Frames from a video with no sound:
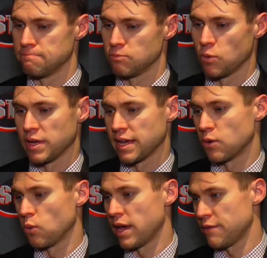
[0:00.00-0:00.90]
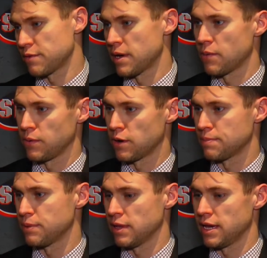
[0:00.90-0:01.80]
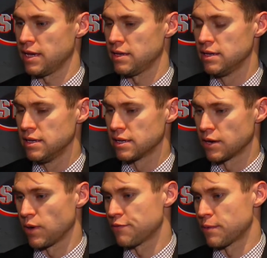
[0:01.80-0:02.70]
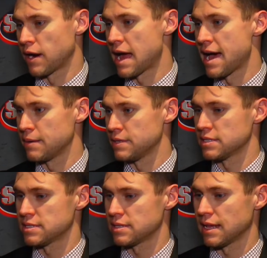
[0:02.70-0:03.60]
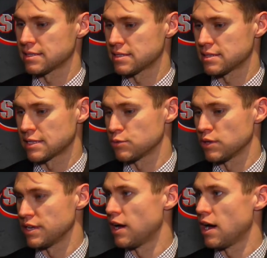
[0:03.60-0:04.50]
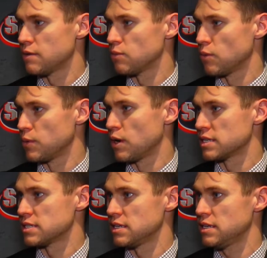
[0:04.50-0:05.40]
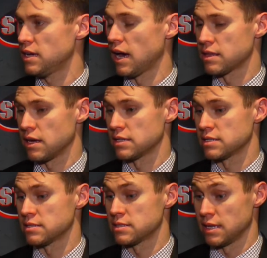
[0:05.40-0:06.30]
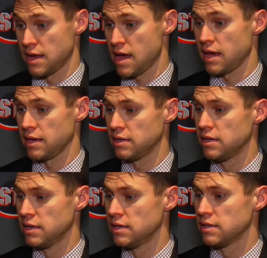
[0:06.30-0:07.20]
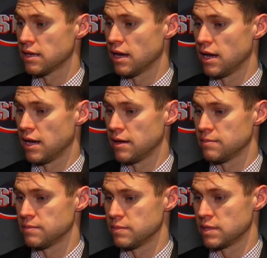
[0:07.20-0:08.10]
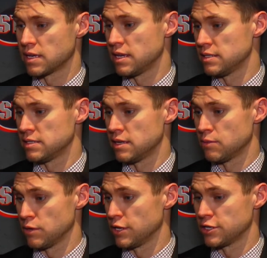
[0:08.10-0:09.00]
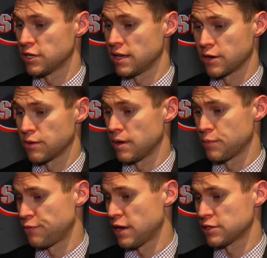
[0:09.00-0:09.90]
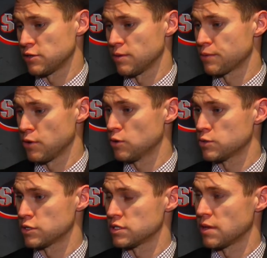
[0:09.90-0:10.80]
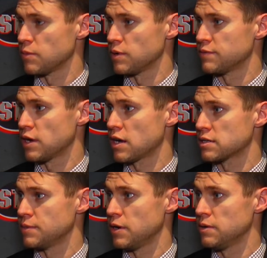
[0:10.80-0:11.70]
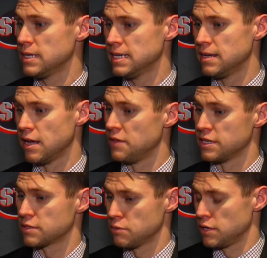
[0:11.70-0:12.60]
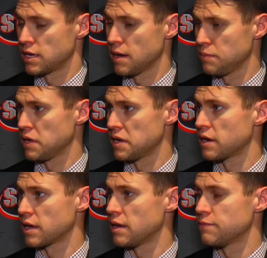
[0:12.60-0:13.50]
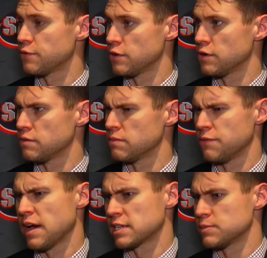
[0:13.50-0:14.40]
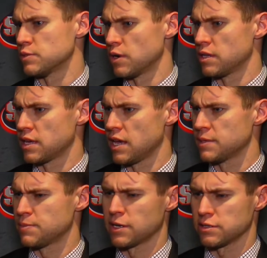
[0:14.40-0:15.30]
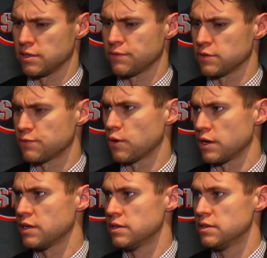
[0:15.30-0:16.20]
When we get away from how we want to play, get away from our habits, that's really not what we want to see. I thought today the kids did a really good job. They had a professional approach, which is something we've talked about, and they just really kept playing our game for the vast majority of the game, especially the first 40.